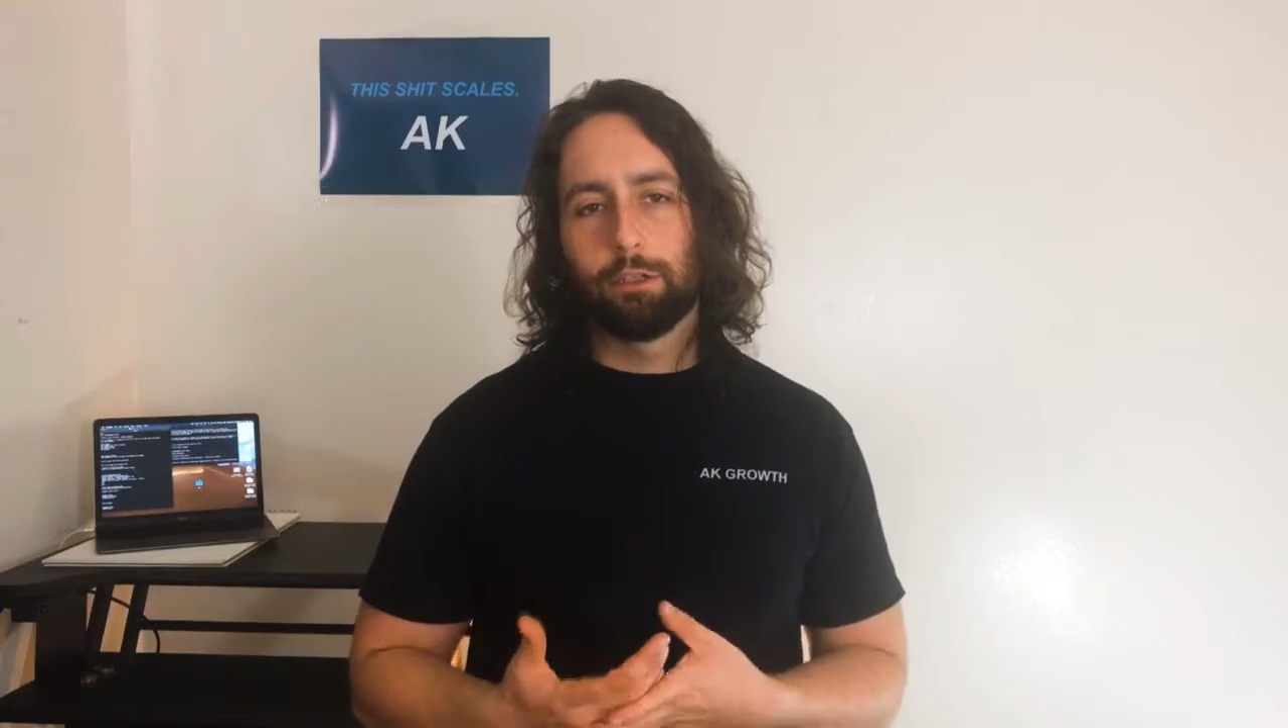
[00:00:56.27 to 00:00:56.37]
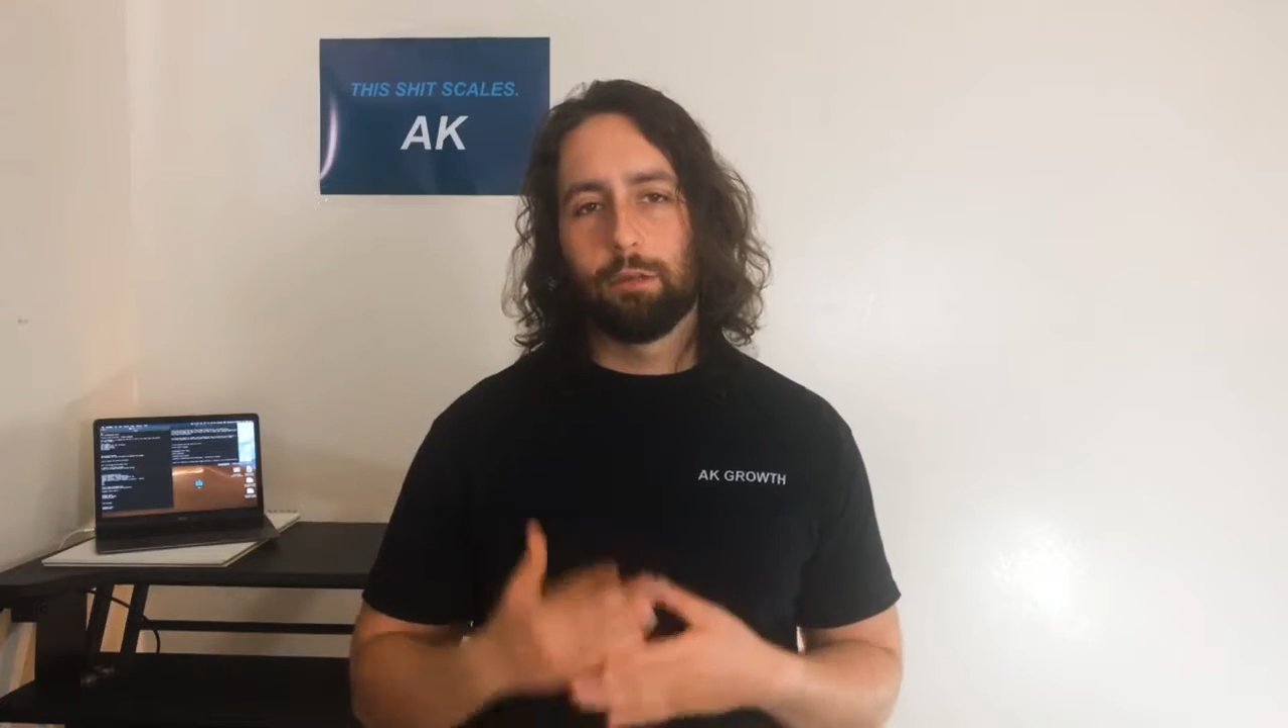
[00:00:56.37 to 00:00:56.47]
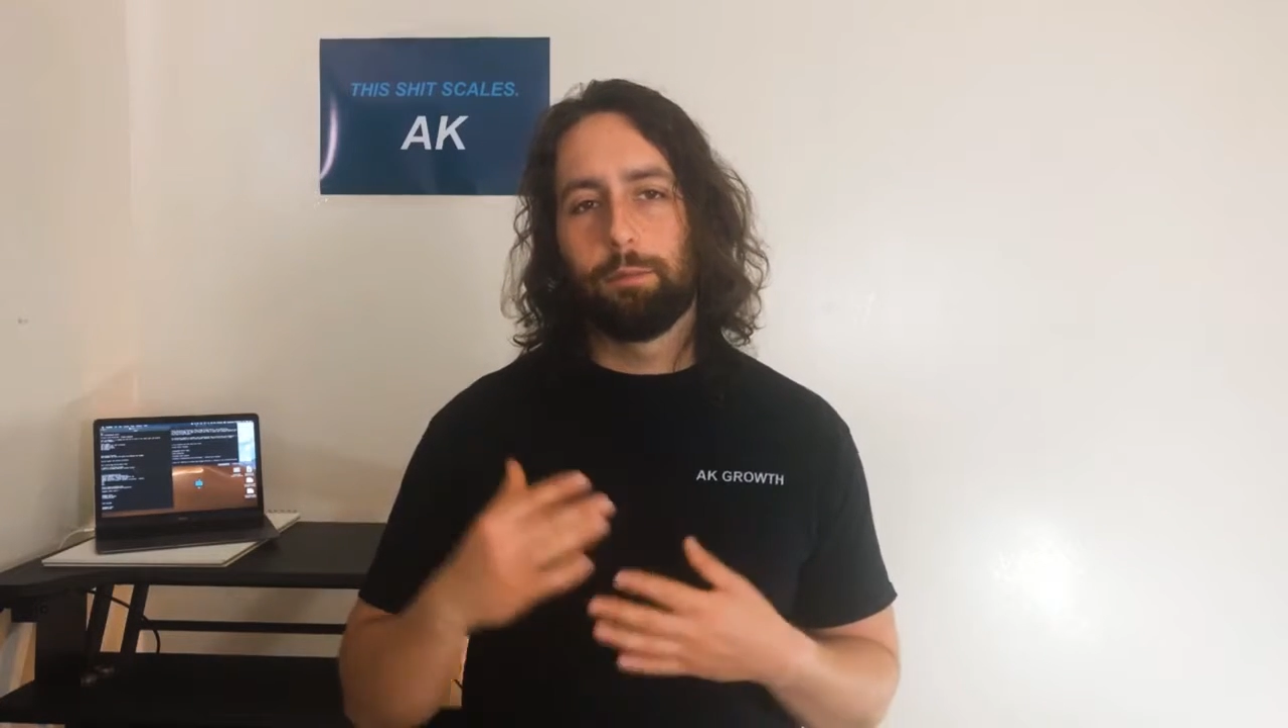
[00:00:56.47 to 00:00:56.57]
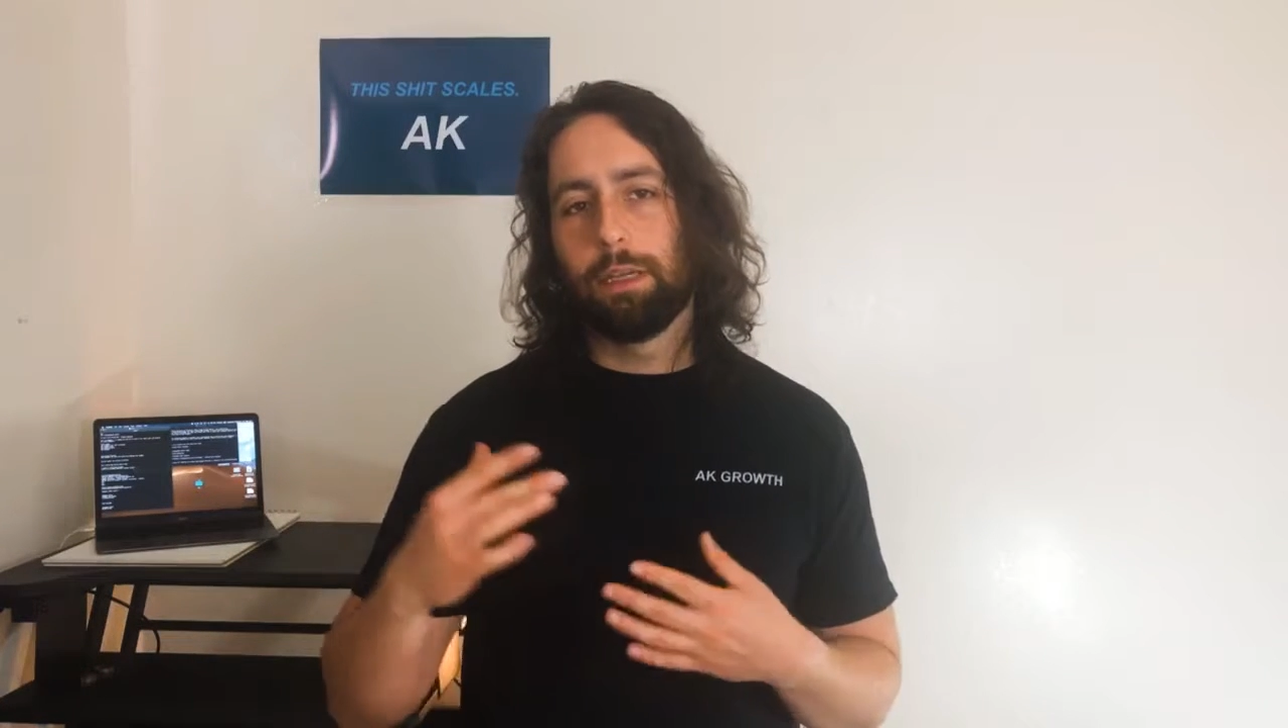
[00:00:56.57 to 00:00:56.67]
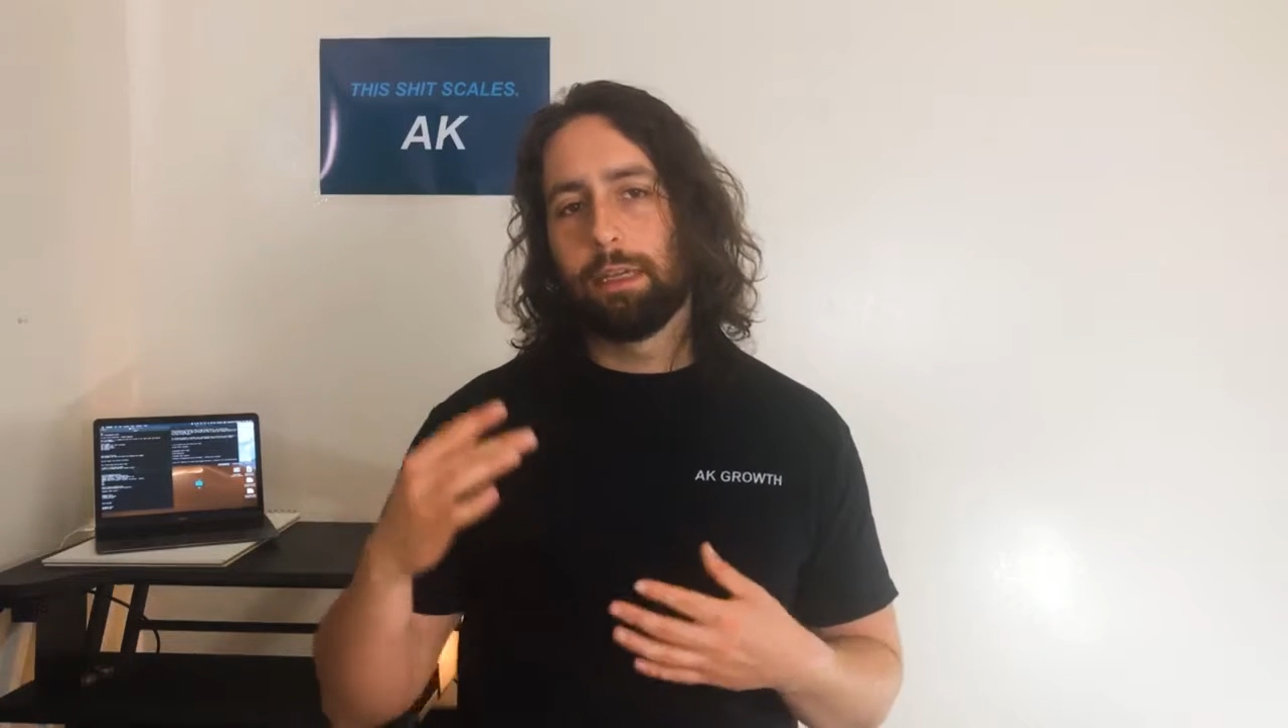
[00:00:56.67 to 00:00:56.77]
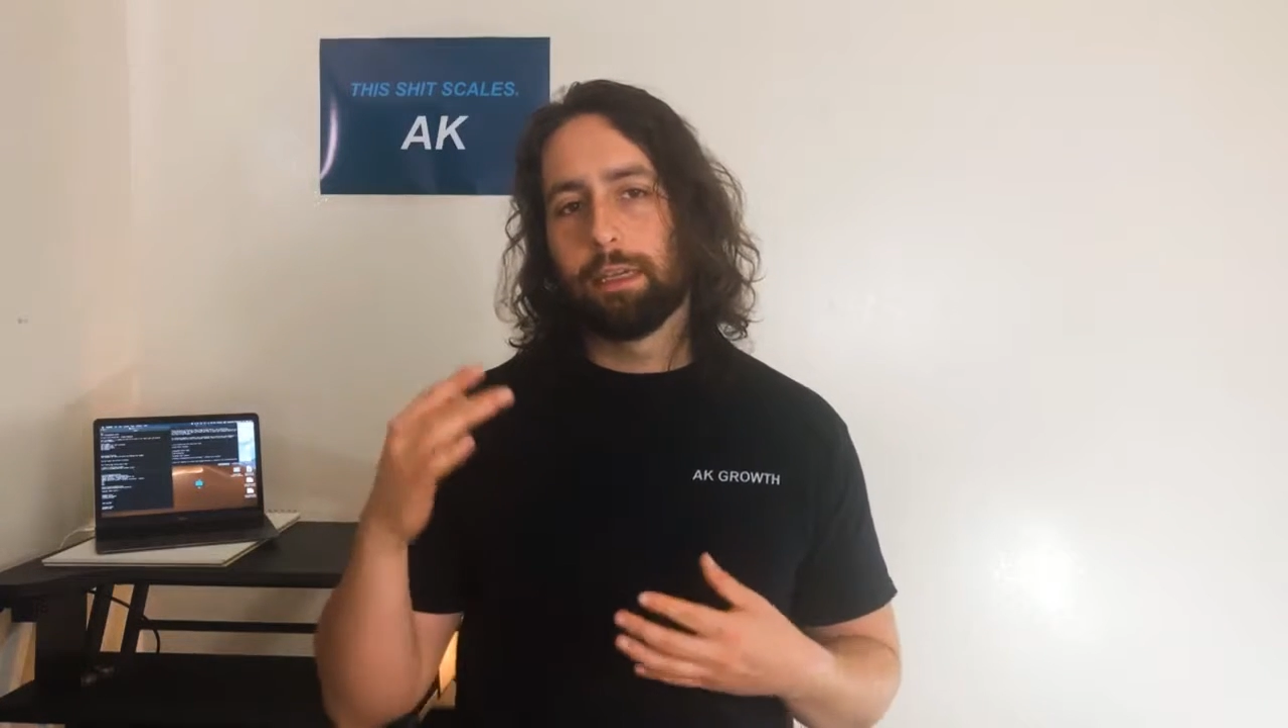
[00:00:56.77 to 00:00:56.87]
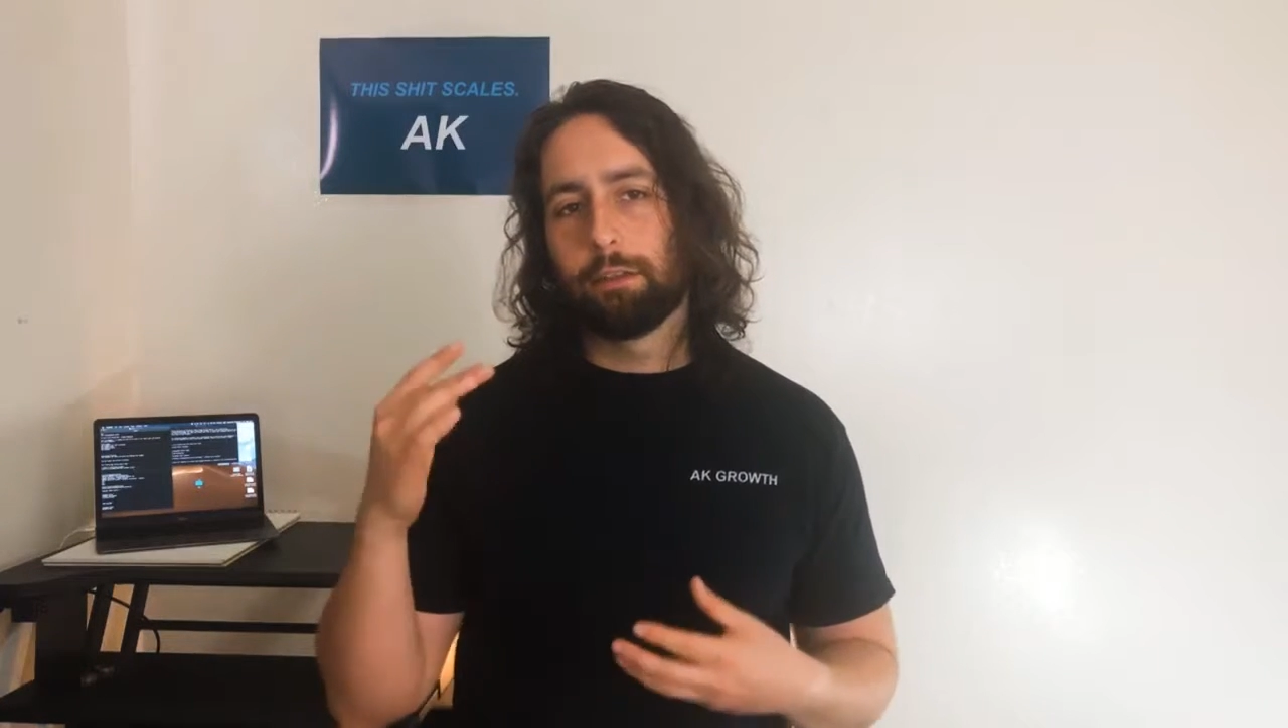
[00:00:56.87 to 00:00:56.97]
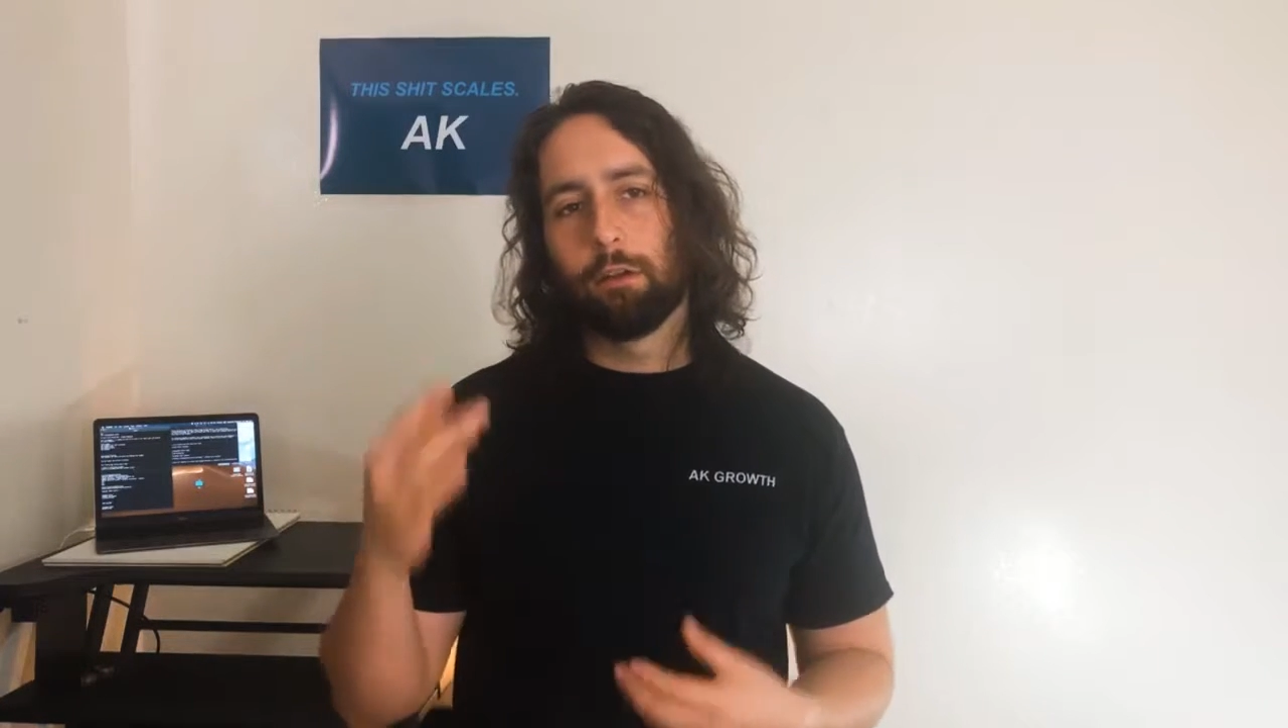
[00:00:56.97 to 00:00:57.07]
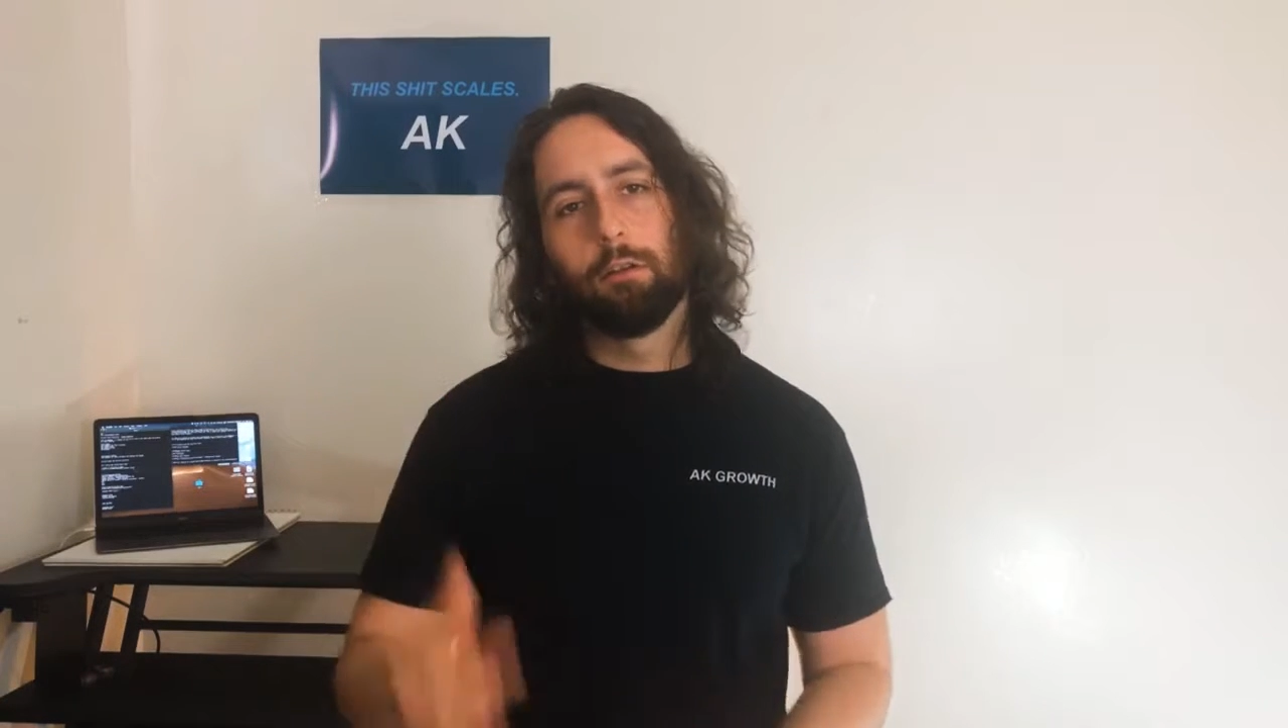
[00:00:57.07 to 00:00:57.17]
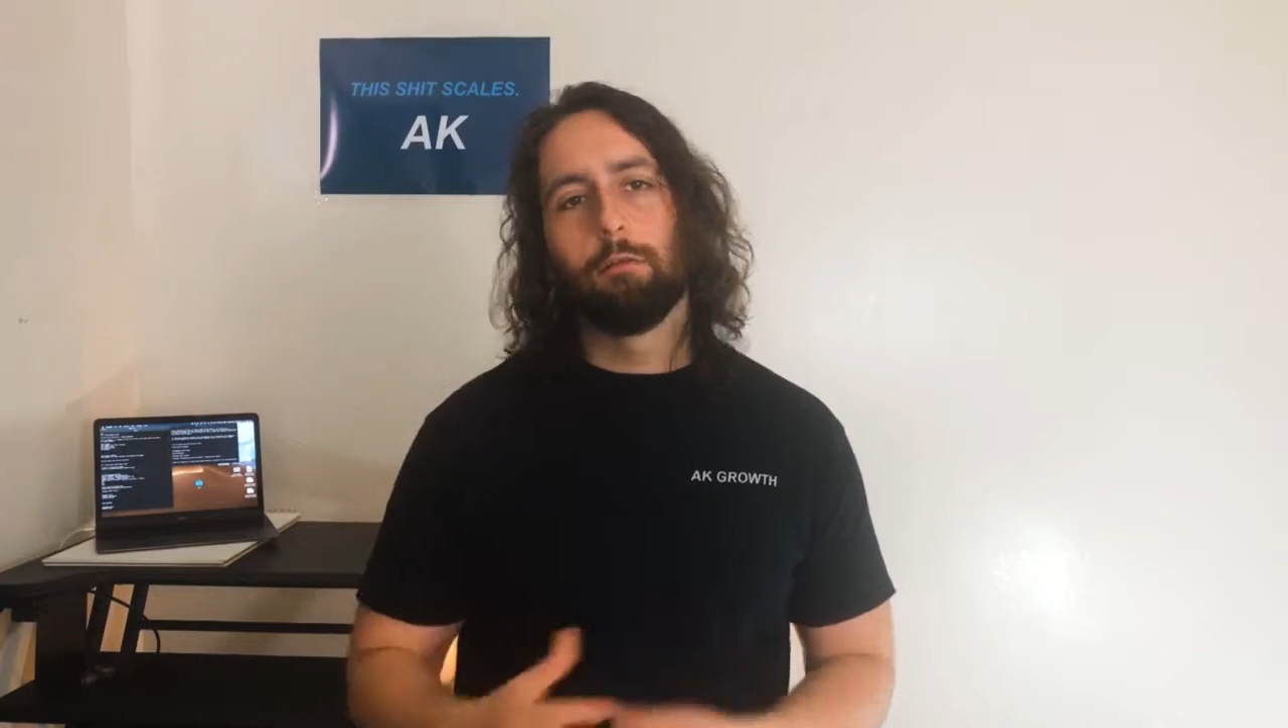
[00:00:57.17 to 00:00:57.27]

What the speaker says: should be its